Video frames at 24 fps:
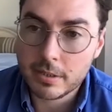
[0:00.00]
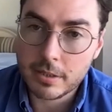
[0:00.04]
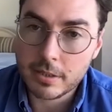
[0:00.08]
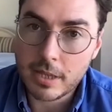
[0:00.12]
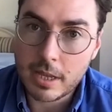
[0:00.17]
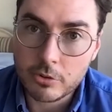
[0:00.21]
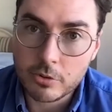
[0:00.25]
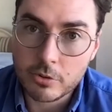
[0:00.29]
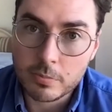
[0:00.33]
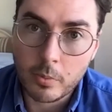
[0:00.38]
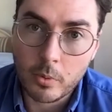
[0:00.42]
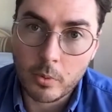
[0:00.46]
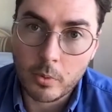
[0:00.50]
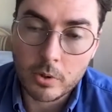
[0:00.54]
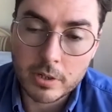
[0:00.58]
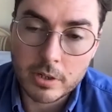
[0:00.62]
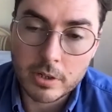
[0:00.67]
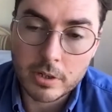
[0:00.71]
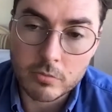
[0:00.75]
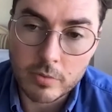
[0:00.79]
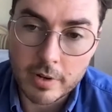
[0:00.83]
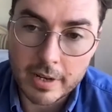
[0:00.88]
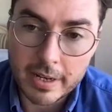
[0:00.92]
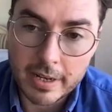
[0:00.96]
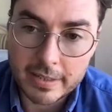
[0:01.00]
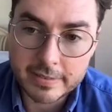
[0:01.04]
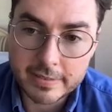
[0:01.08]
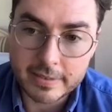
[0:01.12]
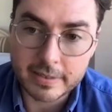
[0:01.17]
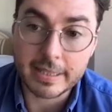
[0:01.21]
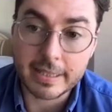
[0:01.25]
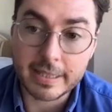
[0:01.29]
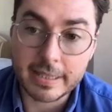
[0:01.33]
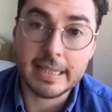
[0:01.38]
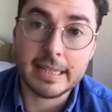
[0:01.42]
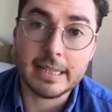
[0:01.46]
born and raised in
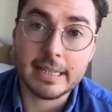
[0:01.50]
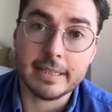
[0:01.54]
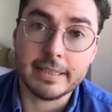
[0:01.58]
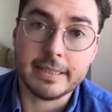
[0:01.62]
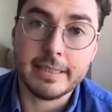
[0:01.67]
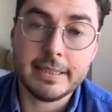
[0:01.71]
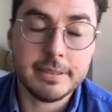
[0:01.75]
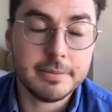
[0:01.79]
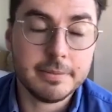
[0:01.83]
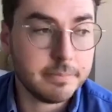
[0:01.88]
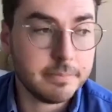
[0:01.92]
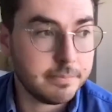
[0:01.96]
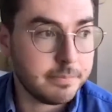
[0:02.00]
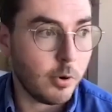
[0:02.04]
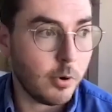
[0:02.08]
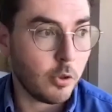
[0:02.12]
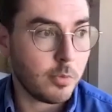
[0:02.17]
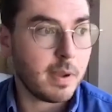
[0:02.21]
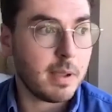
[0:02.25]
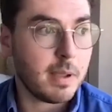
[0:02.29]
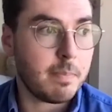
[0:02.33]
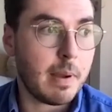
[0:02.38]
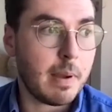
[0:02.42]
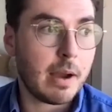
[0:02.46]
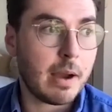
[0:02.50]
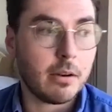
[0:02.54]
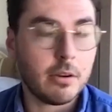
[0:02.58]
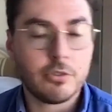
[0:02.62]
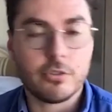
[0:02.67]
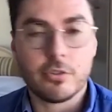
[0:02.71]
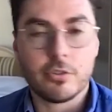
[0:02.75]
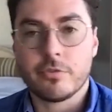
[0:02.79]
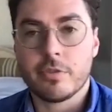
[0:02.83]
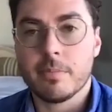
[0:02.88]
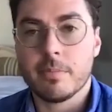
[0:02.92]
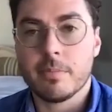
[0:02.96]
Italy. Both my parents are
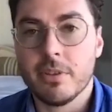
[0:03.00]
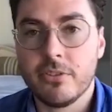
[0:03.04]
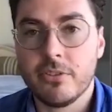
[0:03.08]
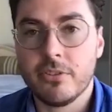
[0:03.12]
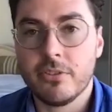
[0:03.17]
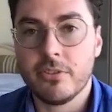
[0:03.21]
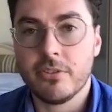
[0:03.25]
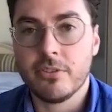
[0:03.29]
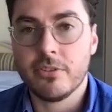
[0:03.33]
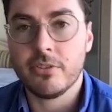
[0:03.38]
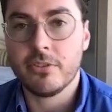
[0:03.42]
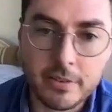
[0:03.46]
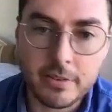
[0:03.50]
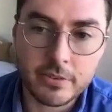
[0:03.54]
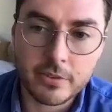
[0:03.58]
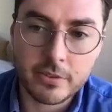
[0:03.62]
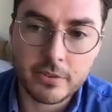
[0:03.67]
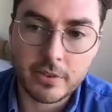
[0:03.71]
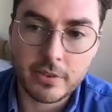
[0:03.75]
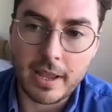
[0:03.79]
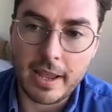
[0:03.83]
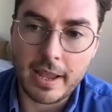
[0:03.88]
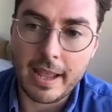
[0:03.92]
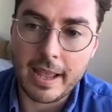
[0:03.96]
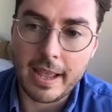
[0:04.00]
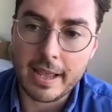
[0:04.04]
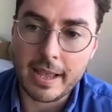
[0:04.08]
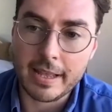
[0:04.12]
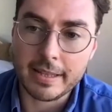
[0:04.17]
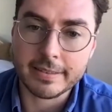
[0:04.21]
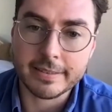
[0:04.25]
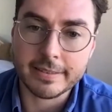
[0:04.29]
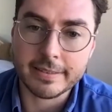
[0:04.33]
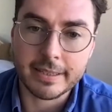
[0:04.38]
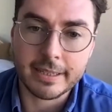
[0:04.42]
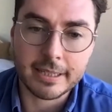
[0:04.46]
from the States, and
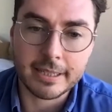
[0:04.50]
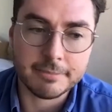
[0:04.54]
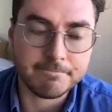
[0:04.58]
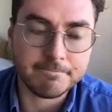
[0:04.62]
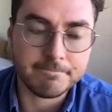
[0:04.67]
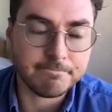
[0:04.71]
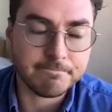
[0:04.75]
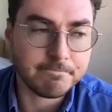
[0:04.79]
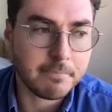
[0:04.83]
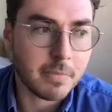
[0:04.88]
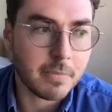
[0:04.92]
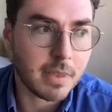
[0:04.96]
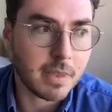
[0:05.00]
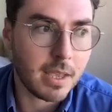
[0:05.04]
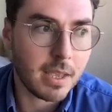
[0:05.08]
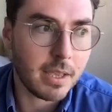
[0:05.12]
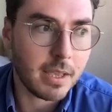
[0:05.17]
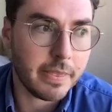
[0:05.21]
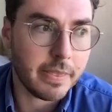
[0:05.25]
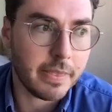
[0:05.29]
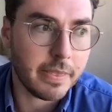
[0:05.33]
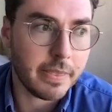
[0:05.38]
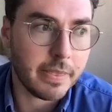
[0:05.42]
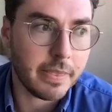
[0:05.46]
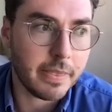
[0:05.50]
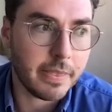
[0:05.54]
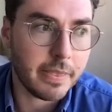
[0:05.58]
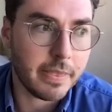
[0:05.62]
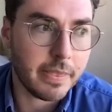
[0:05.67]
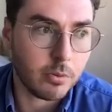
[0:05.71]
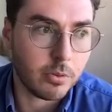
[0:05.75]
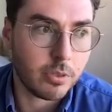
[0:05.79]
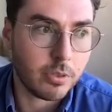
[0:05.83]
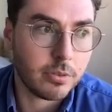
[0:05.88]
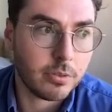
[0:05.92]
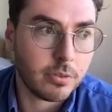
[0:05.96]
they're
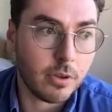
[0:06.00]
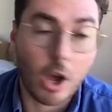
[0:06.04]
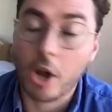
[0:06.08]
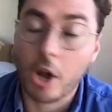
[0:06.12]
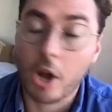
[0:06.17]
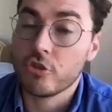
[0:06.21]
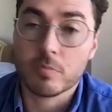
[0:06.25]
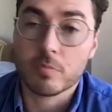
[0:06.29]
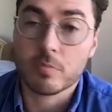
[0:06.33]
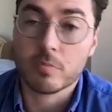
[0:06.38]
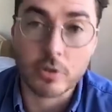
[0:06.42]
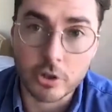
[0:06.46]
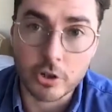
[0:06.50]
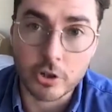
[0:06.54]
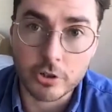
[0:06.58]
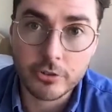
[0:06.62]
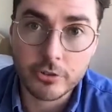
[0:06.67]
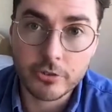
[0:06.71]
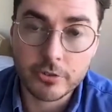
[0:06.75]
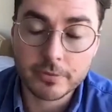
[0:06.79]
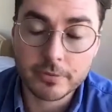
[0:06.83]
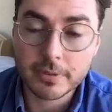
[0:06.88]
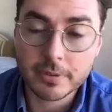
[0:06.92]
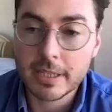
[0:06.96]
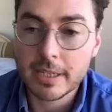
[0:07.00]
both entrepreneurs.